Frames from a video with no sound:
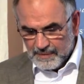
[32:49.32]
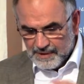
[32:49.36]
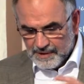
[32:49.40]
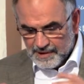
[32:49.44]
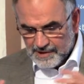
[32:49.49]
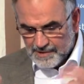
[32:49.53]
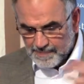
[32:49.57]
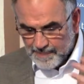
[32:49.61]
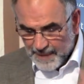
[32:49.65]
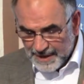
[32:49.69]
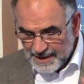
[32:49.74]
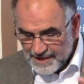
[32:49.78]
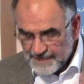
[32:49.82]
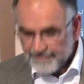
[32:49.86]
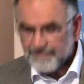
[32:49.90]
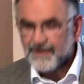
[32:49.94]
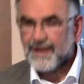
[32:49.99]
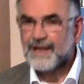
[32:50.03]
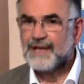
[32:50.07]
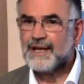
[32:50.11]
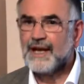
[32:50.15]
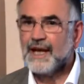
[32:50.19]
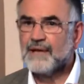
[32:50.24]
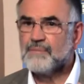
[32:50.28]

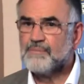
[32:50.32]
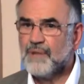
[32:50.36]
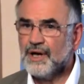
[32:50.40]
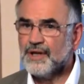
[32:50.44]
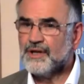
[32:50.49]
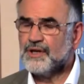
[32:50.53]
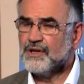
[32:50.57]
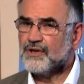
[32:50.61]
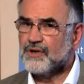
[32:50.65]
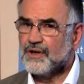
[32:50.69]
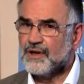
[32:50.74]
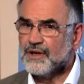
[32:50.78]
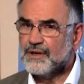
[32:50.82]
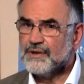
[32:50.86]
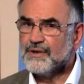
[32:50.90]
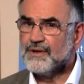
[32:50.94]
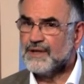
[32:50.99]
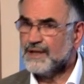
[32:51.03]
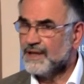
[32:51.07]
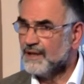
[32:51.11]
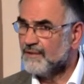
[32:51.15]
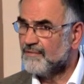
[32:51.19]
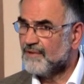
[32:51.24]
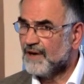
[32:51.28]
Specify and monitor
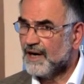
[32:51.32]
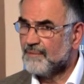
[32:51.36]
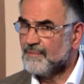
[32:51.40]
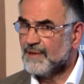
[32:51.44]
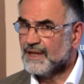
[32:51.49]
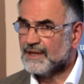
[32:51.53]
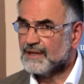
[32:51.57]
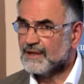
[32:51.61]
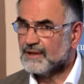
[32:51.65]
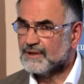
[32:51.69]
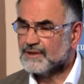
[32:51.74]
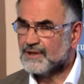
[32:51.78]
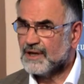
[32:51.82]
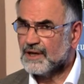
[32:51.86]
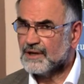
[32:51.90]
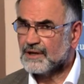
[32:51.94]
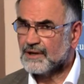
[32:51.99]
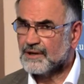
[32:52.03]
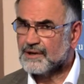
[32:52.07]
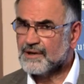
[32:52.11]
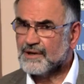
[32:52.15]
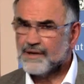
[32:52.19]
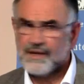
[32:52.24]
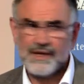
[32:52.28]
the environmental
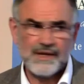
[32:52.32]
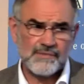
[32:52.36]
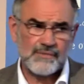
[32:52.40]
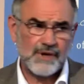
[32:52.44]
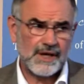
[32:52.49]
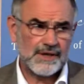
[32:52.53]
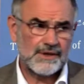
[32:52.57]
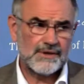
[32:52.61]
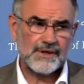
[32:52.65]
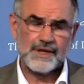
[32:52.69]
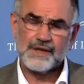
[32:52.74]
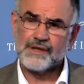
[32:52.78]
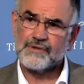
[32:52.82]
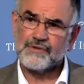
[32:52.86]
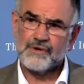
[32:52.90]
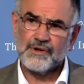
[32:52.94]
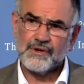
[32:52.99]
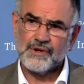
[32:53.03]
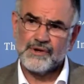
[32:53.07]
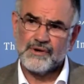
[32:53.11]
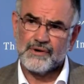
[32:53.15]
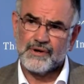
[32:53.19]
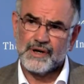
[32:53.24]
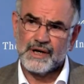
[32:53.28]
targets. It is rather
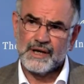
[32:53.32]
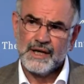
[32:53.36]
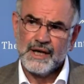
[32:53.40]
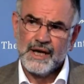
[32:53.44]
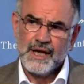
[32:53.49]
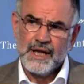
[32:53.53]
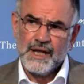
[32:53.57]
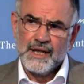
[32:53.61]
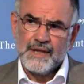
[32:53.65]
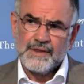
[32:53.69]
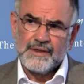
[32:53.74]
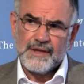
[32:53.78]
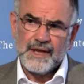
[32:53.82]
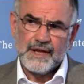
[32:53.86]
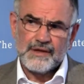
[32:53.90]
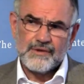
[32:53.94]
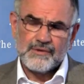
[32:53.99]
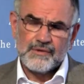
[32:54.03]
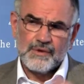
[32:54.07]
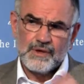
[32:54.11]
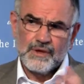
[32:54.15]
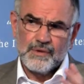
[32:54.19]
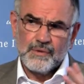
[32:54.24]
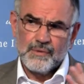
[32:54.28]
extraordinary
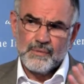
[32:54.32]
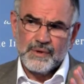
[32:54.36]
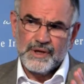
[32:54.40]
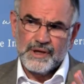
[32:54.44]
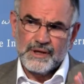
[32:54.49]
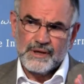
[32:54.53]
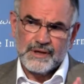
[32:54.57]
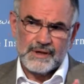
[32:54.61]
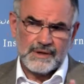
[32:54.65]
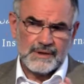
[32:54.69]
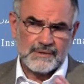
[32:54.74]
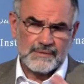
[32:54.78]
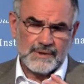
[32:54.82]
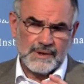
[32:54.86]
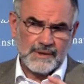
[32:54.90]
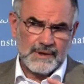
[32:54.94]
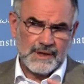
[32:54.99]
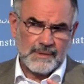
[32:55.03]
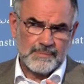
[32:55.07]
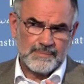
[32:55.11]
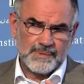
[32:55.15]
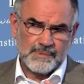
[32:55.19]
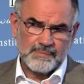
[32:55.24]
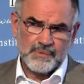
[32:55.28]
that we are
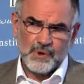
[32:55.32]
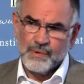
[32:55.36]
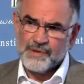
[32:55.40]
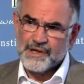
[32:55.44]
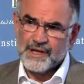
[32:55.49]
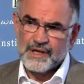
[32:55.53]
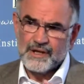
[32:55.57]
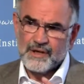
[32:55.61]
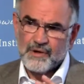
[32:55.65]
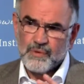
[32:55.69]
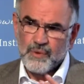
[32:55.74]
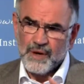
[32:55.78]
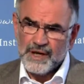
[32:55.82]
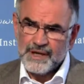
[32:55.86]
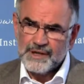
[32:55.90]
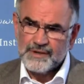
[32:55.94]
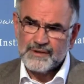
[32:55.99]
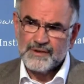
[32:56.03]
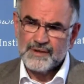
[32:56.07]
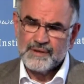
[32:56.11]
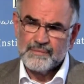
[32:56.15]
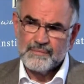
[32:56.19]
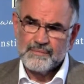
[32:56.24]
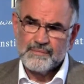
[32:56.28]
proposing quite
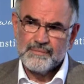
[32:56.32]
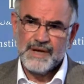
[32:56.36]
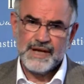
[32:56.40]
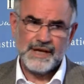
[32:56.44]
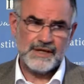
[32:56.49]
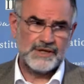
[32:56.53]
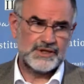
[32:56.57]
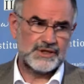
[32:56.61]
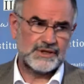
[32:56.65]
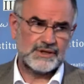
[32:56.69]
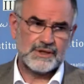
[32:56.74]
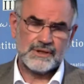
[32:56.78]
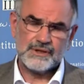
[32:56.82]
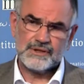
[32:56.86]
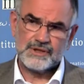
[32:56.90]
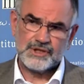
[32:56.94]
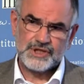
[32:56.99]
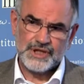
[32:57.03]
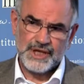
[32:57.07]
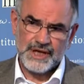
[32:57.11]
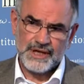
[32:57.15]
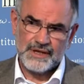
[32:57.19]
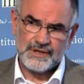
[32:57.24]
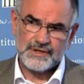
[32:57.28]
major
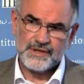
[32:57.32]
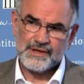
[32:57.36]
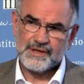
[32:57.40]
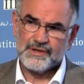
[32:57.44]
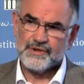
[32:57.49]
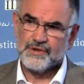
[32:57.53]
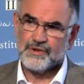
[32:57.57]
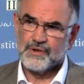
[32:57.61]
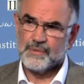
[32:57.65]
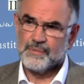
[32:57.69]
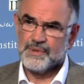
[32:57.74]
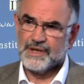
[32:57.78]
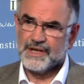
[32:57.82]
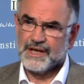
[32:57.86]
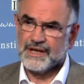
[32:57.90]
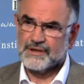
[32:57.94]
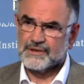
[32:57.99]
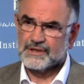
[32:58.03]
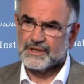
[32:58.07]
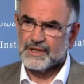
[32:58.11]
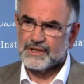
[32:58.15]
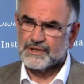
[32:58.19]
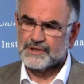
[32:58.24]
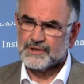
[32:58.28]
changes in European
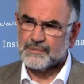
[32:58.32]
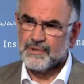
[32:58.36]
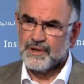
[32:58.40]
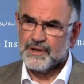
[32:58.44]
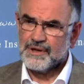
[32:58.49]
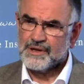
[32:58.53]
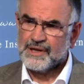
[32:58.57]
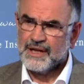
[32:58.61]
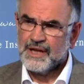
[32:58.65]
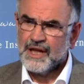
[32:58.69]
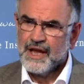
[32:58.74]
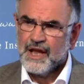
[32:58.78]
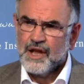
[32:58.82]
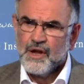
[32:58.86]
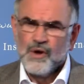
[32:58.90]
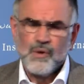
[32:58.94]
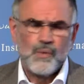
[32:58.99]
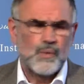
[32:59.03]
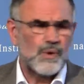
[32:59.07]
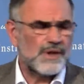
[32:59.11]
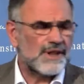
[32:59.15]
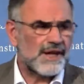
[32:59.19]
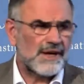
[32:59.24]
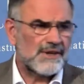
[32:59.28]
agricultural policy
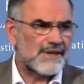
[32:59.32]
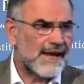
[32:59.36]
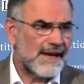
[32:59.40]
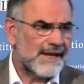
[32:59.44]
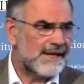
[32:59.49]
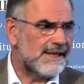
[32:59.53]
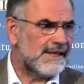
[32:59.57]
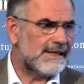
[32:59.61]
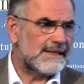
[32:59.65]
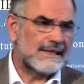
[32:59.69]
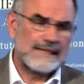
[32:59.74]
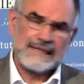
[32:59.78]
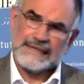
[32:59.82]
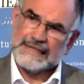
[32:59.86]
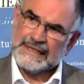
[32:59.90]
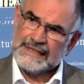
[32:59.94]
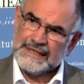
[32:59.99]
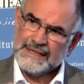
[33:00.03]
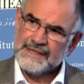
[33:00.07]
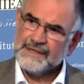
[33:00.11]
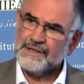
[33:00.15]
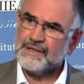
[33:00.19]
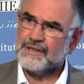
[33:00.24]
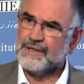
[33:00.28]
without any
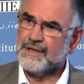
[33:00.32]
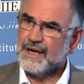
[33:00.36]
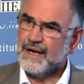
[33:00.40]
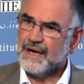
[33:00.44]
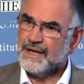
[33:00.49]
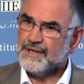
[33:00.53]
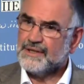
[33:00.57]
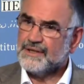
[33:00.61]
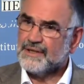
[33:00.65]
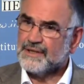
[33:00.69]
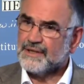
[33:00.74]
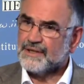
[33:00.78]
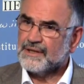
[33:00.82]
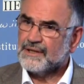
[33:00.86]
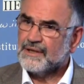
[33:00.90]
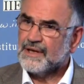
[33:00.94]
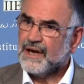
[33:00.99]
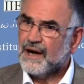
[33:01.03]
clear idea